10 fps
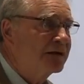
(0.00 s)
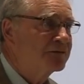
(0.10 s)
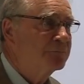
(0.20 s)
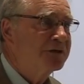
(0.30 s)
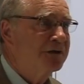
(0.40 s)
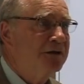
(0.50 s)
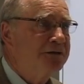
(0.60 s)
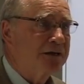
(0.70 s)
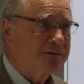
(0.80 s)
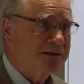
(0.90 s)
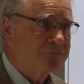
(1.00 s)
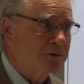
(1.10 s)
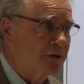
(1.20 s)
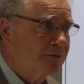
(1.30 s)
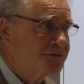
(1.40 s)
that hasn't been done yet. That's
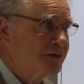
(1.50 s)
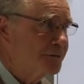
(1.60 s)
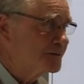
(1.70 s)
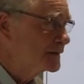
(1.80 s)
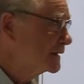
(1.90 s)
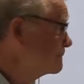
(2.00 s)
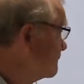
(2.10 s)
what Hofstadter said.